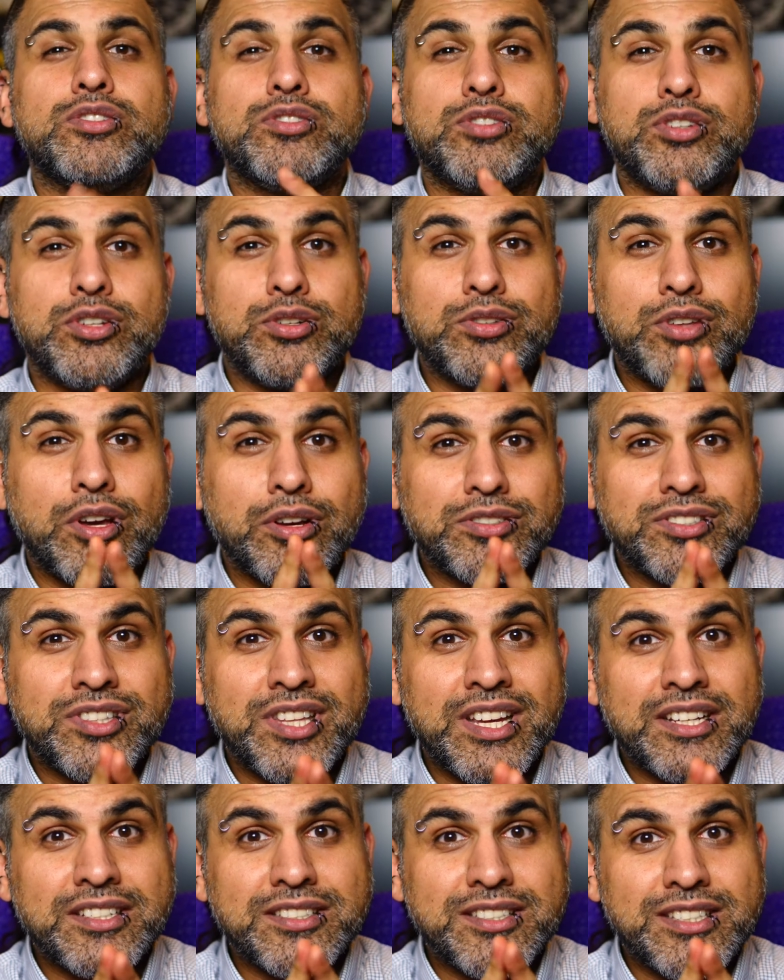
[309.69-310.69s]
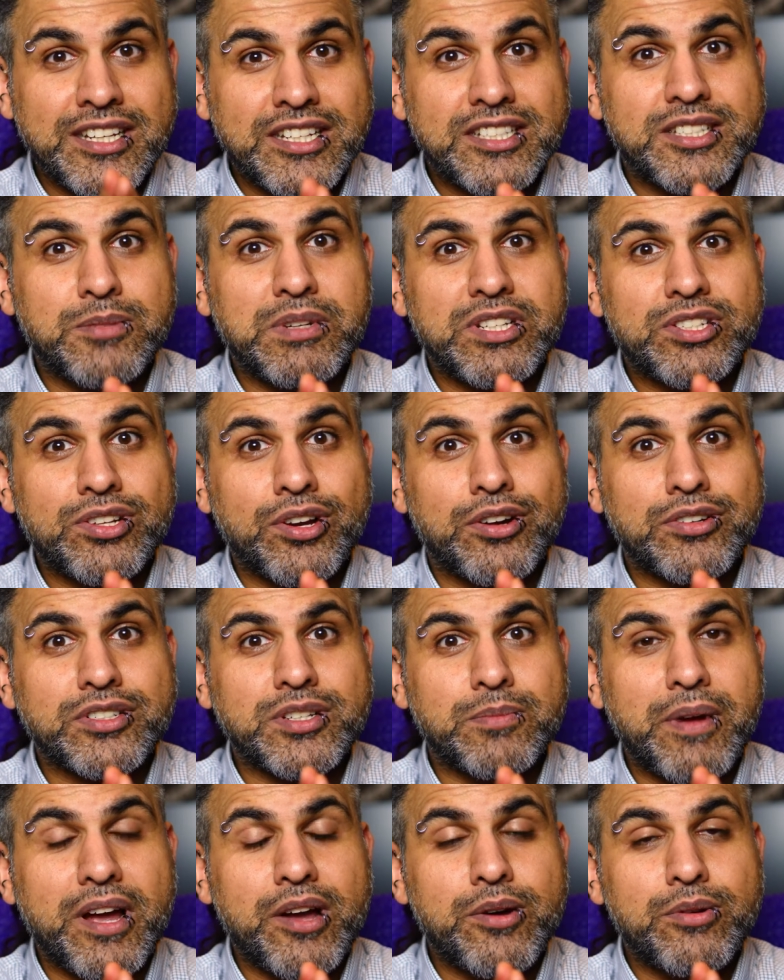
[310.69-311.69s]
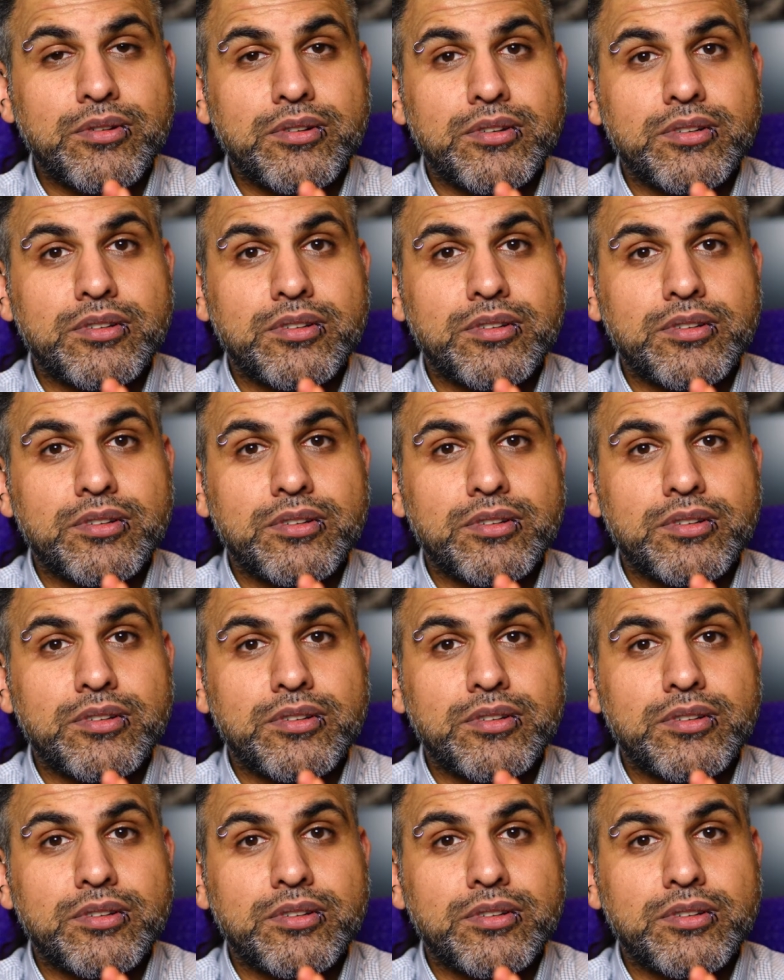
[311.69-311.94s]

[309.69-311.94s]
Do those things need to be talked about?